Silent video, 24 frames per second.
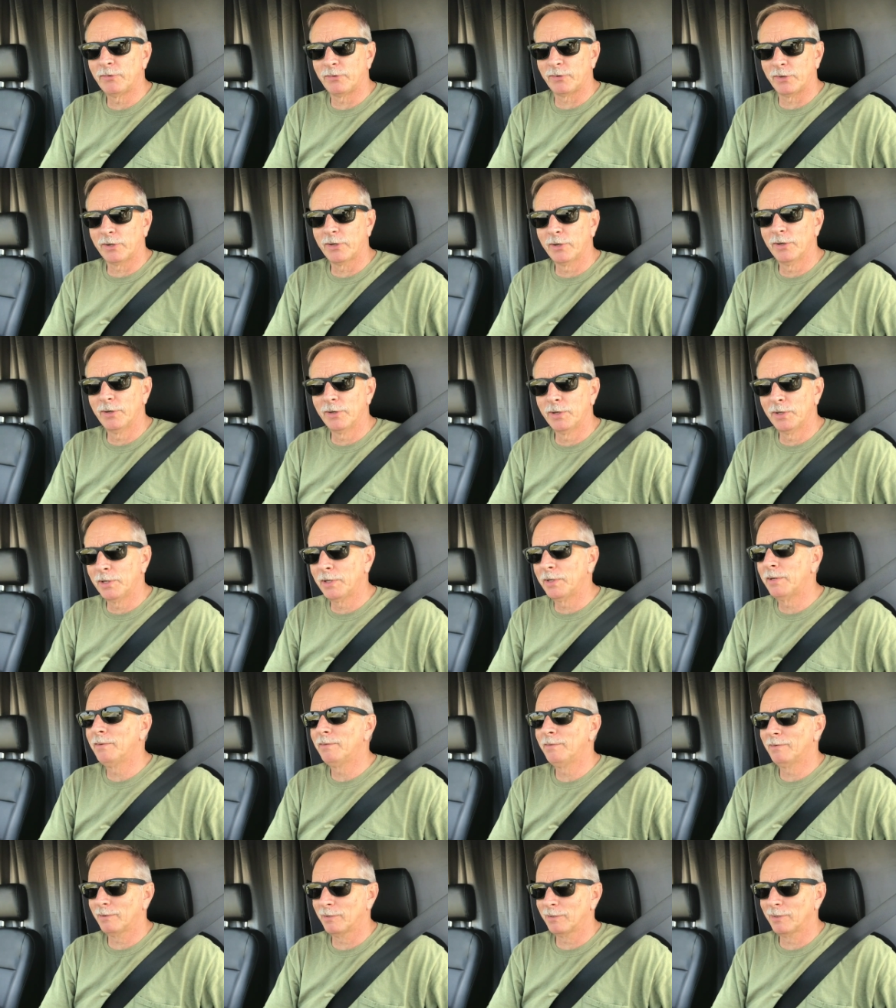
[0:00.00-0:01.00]
you could,
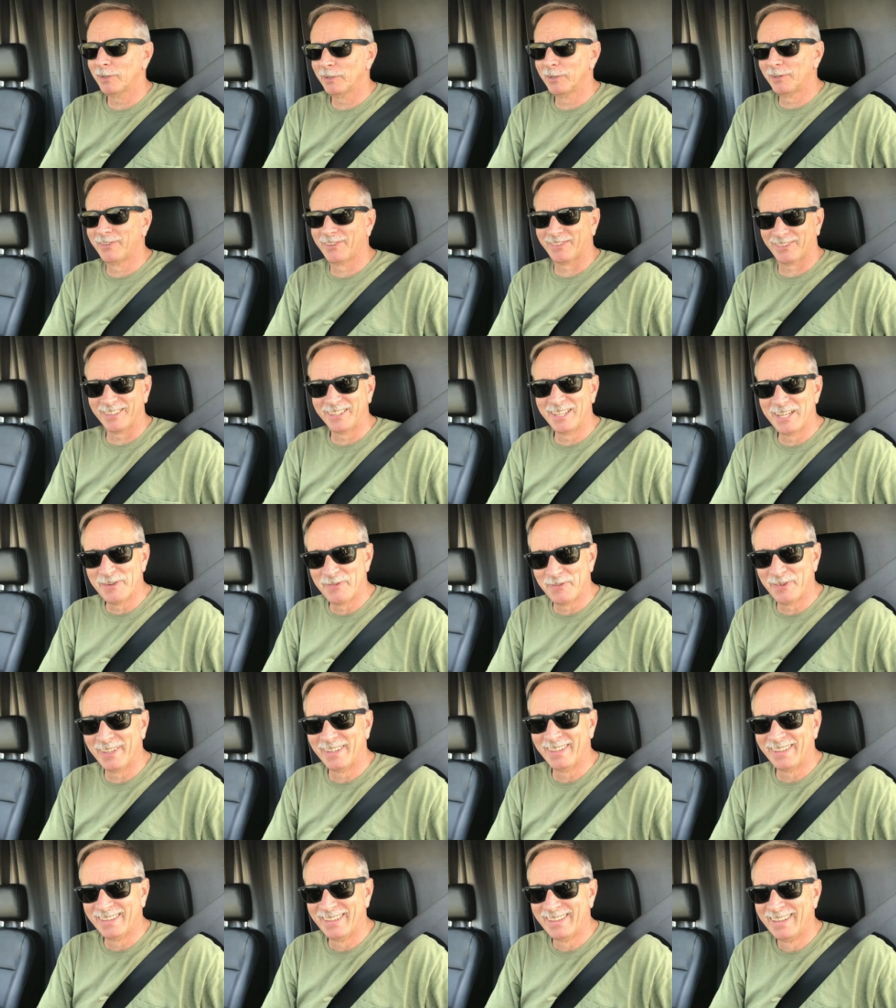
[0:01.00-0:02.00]
or loose
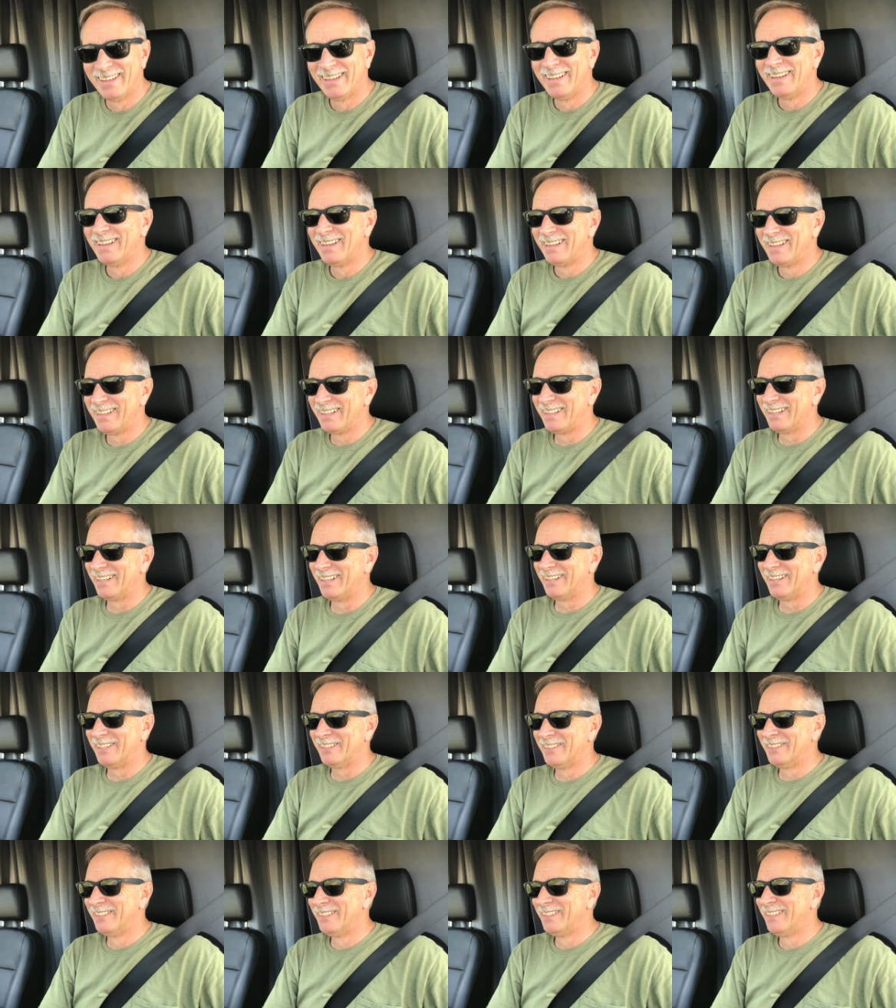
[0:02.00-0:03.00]
leafing, you
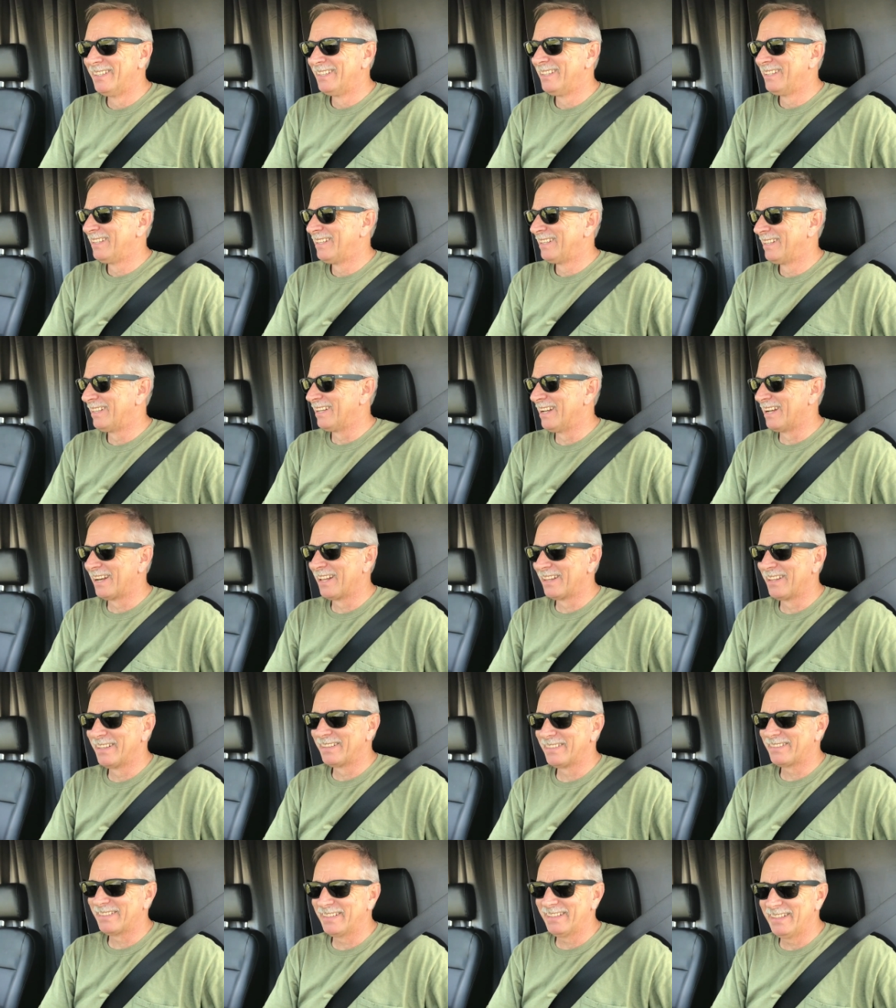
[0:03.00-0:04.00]
know, none of
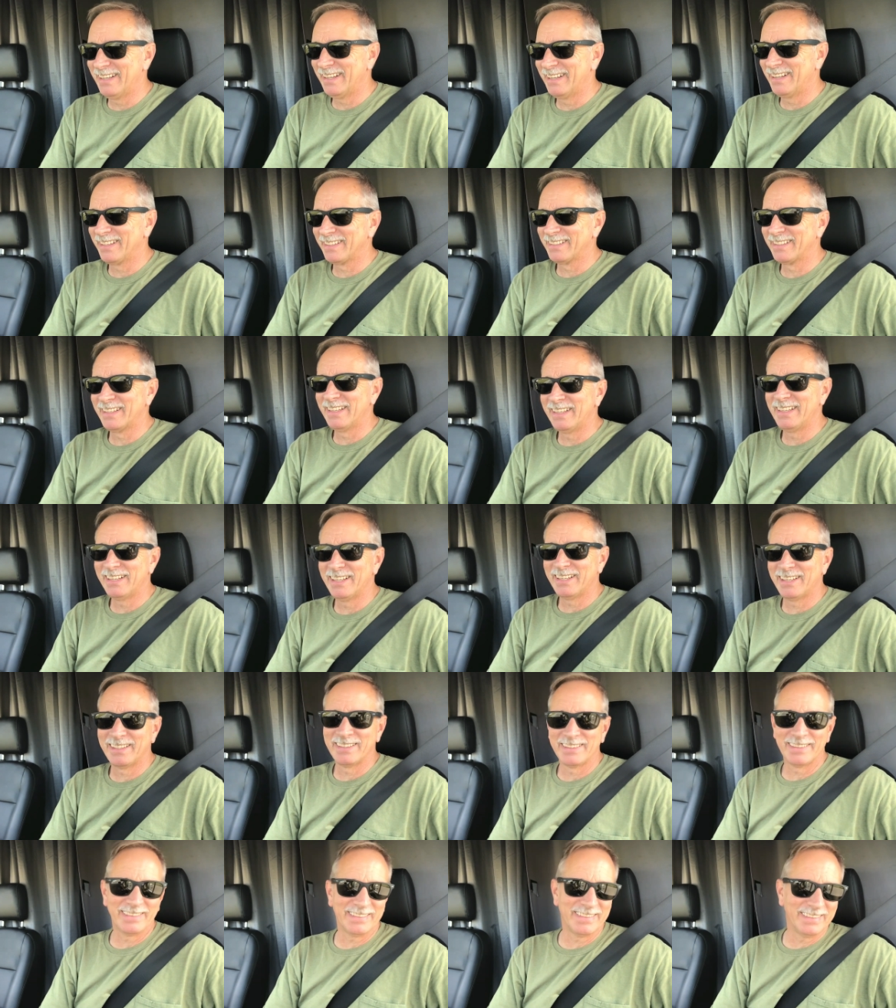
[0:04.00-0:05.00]
this ELD
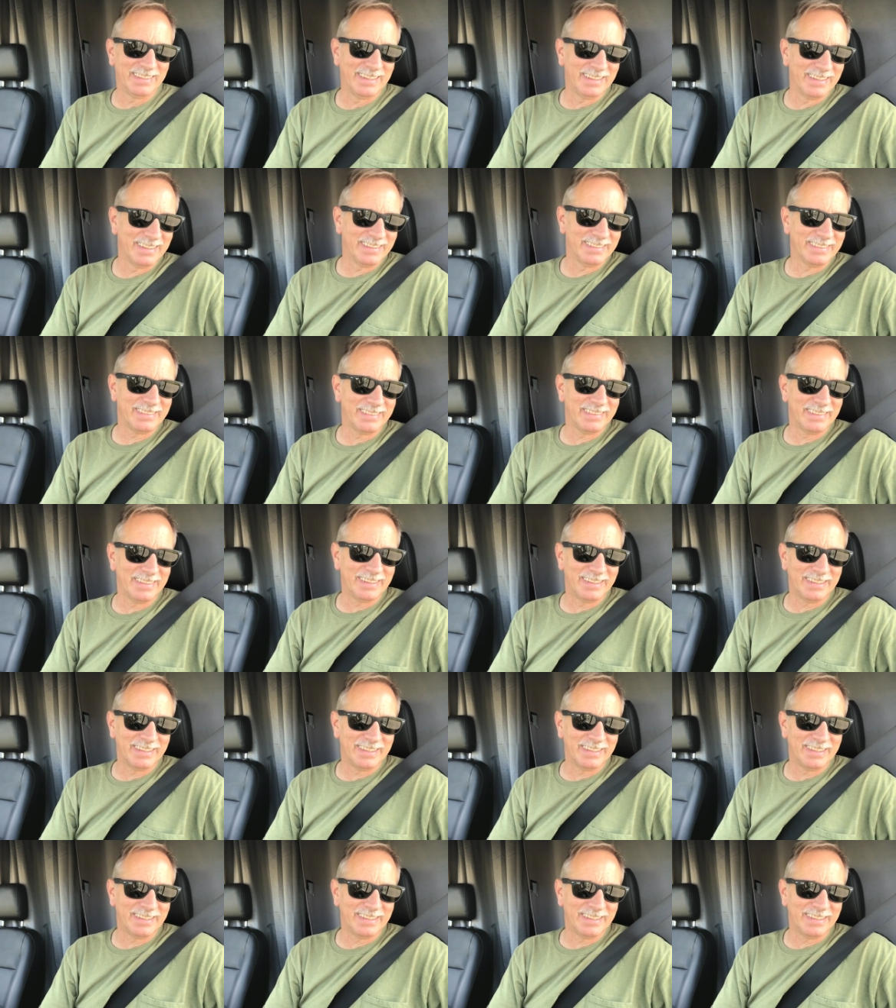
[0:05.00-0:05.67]
nonsense.